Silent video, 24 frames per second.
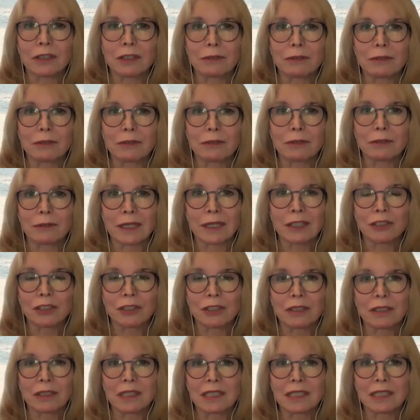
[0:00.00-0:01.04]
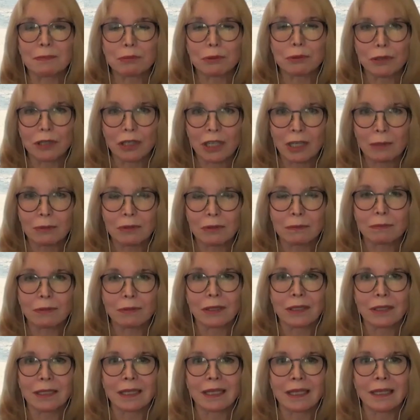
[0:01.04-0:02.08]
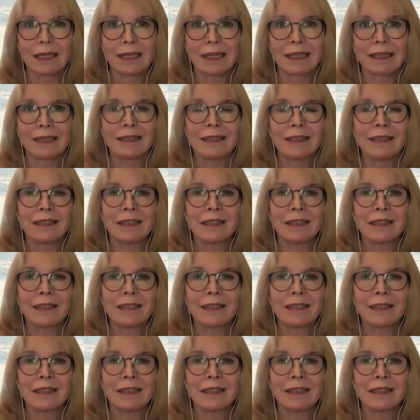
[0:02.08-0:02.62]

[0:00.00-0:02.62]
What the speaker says: correction that is probably